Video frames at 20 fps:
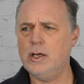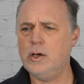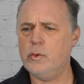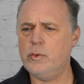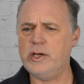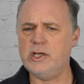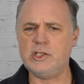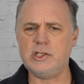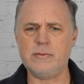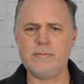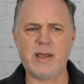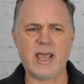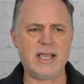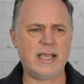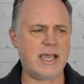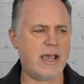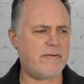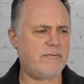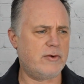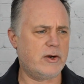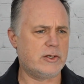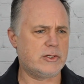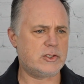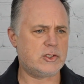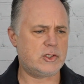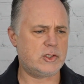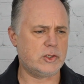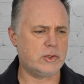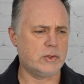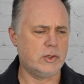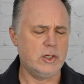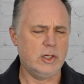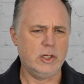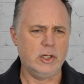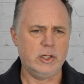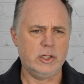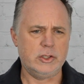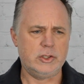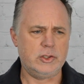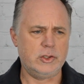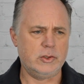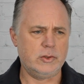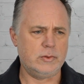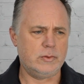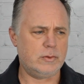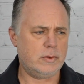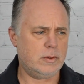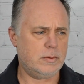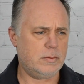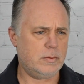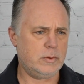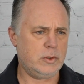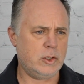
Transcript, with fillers: We should make efforts to to uh,